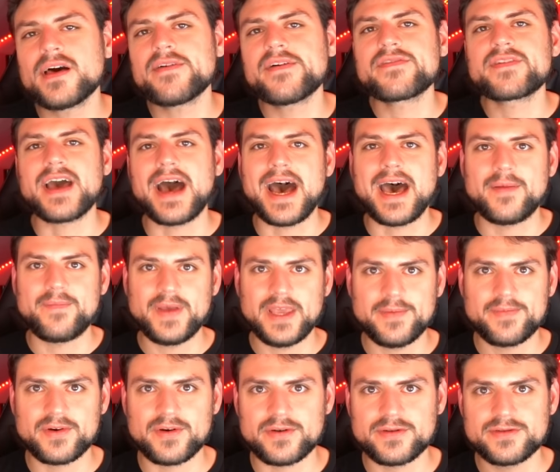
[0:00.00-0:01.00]
of God,
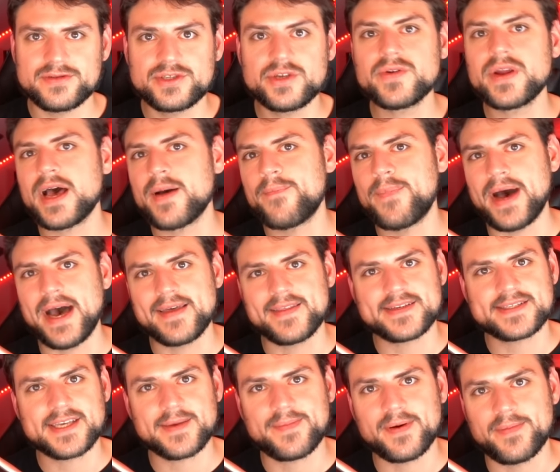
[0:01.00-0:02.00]
people, do not buy
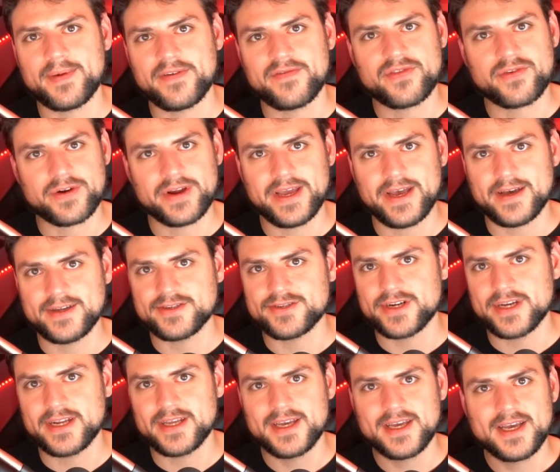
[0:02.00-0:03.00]
this up above
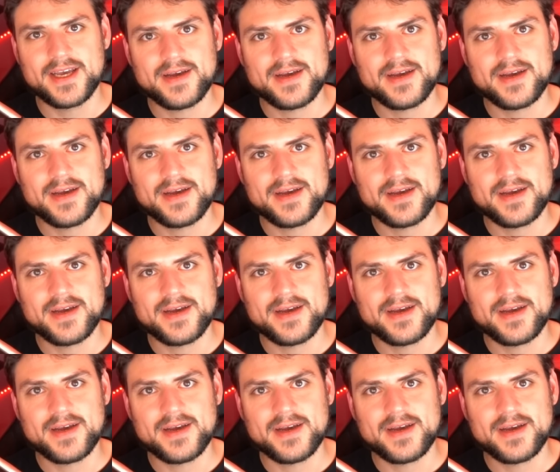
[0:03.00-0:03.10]
300,